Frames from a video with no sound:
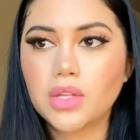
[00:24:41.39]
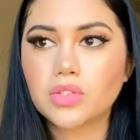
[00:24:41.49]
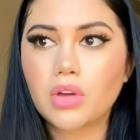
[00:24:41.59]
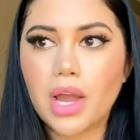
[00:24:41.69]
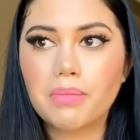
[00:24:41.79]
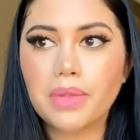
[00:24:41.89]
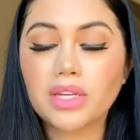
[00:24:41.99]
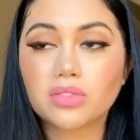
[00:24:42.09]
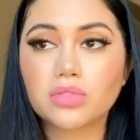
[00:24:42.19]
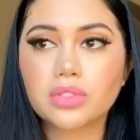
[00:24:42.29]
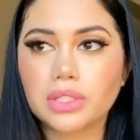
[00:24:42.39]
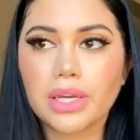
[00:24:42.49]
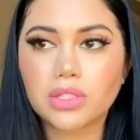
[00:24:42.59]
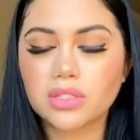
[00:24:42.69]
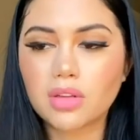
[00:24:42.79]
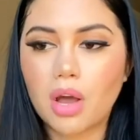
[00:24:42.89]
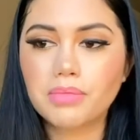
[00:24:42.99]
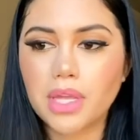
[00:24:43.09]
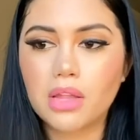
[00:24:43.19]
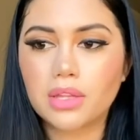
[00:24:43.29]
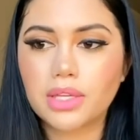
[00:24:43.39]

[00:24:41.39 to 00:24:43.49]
So I'm like, dude, like, just calm down.